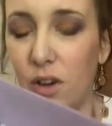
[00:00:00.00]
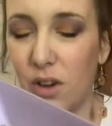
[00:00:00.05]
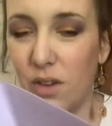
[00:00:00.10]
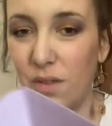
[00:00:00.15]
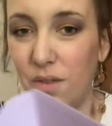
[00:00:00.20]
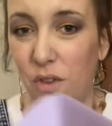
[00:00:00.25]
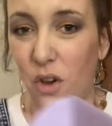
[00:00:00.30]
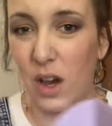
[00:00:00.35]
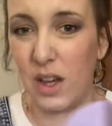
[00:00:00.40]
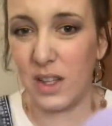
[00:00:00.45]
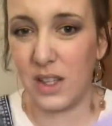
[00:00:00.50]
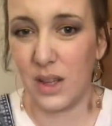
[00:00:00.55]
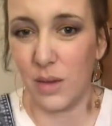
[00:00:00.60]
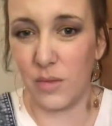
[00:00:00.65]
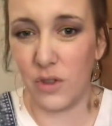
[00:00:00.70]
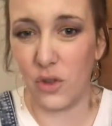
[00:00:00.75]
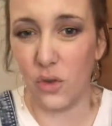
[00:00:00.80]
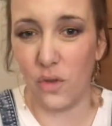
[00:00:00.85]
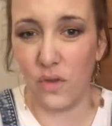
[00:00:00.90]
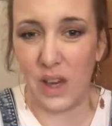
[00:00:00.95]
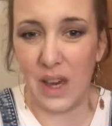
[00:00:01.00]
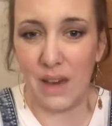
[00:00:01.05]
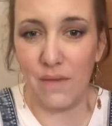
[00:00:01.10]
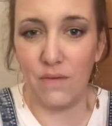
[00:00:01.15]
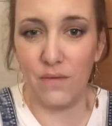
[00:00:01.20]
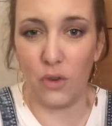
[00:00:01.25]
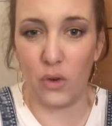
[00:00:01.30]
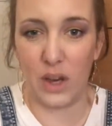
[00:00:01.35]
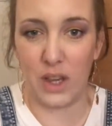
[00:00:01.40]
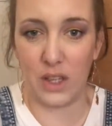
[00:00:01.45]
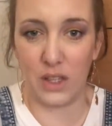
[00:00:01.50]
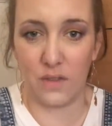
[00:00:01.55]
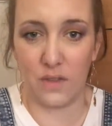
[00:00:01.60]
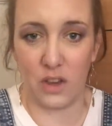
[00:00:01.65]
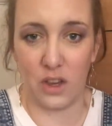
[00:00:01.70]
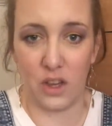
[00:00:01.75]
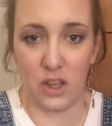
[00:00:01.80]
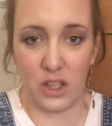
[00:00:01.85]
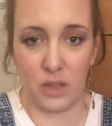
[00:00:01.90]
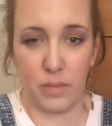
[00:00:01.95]
I can find some sort of invoice
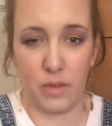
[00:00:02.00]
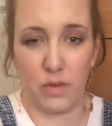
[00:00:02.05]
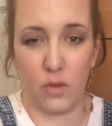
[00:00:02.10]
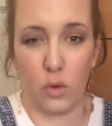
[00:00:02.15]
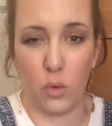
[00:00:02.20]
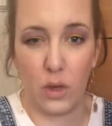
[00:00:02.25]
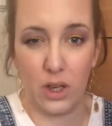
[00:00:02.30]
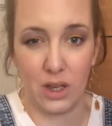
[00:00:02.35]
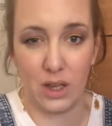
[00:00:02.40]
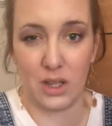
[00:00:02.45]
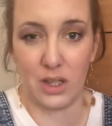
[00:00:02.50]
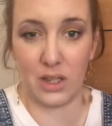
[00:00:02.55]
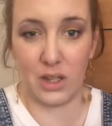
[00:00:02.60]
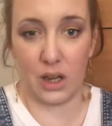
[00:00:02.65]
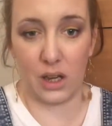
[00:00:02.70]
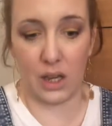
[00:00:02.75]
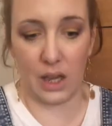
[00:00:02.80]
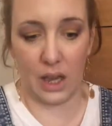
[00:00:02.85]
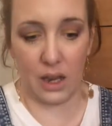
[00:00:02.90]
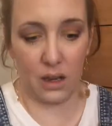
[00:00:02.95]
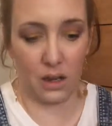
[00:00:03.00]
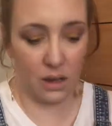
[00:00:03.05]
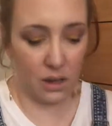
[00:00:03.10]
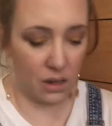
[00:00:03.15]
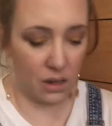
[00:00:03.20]
first before we get stuck in.